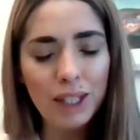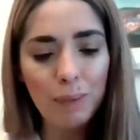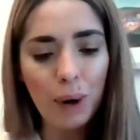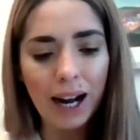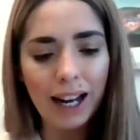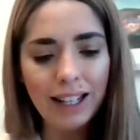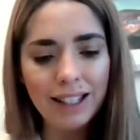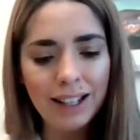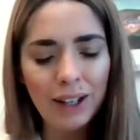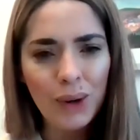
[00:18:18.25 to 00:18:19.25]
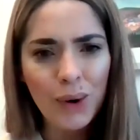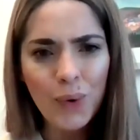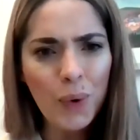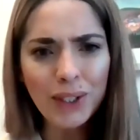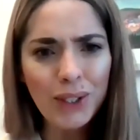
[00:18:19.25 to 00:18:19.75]
surprise.
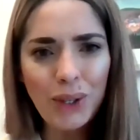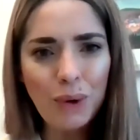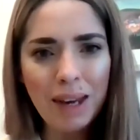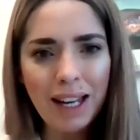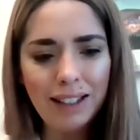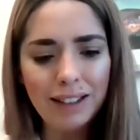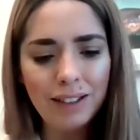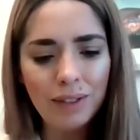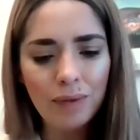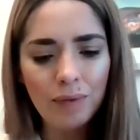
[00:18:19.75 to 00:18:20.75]
What do you mean?